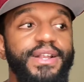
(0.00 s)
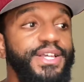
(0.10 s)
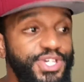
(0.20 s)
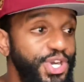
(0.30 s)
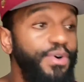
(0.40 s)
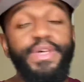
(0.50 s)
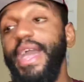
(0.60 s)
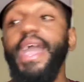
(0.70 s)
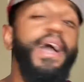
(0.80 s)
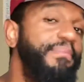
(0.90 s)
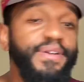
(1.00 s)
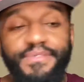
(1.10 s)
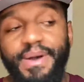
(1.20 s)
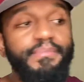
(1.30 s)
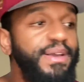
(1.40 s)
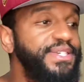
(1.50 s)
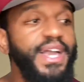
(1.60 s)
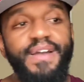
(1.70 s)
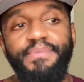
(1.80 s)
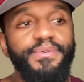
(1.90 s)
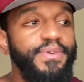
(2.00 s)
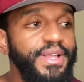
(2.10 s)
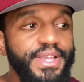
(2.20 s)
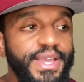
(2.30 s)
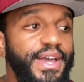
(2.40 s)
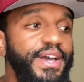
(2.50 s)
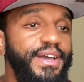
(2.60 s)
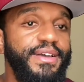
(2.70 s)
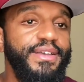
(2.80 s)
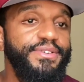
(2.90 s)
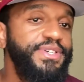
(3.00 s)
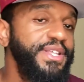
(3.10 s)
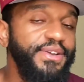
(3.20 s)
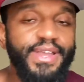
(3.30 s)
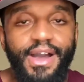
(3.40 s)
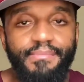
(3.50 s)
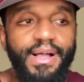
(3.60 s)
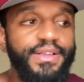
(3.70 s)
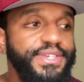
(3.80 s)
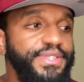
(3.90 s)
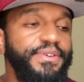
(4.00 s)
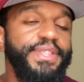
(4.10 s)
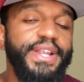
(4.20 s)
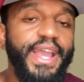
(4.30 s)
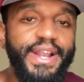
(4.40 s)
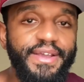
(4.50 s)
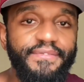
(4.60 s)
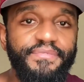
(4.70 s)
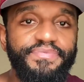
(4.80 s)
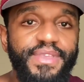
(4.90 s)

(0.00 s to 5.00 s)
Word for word: to show that, hey, I'm living my best life, but really, you check their account balance and they're in the negative.